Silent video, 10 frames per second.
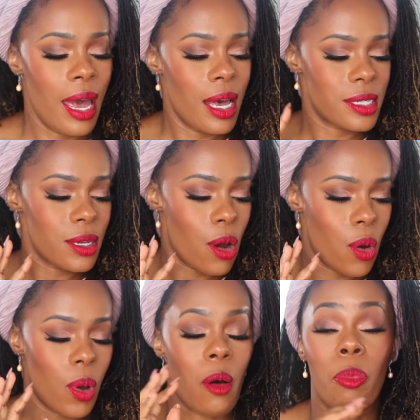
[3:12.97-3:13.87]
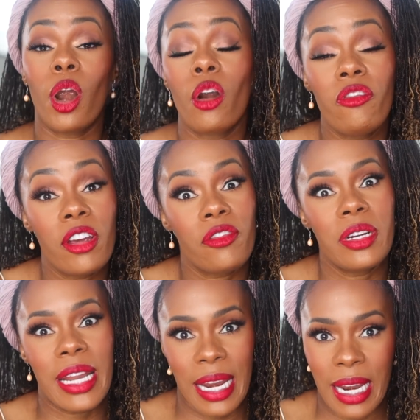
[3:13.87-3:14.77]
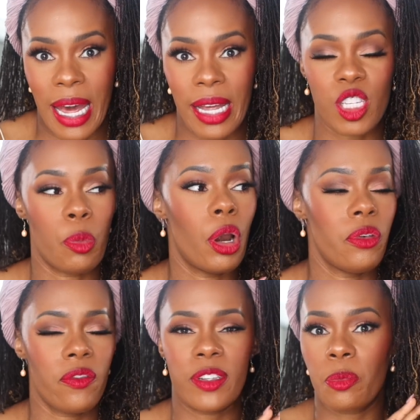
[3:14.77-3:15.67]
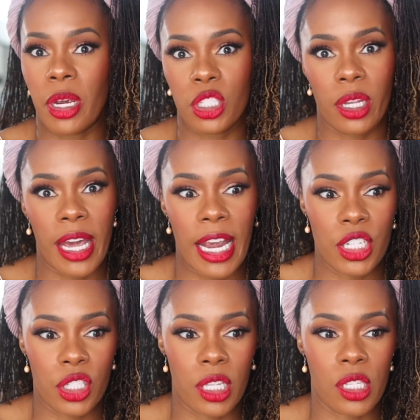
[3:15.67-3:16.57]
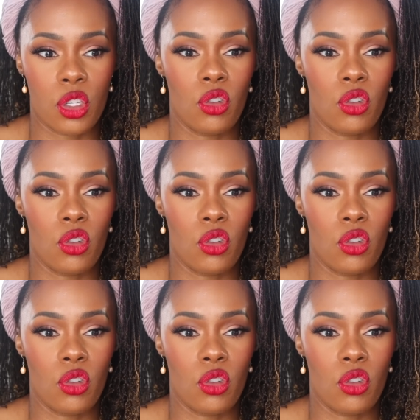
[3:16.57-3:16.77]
So perfect for date nights, perfect for special occasions.